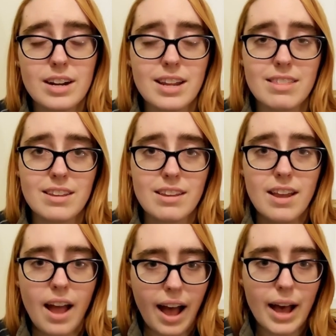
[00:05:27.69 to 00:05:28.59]
And I think
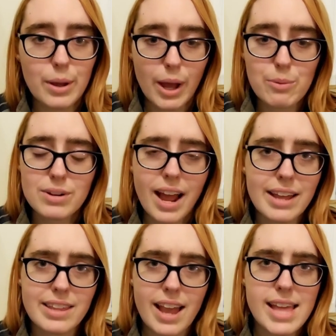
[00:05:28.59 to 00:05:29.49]
I, I would
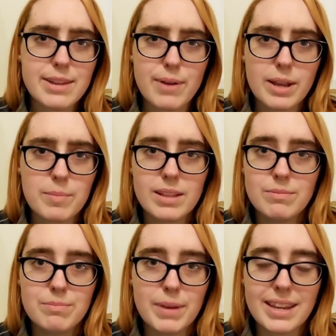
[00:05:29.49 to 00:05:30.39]
highly, highly
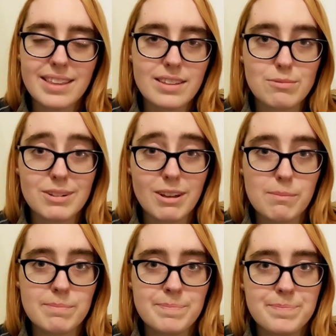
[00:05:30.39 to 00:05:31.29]
recommend picking this one up.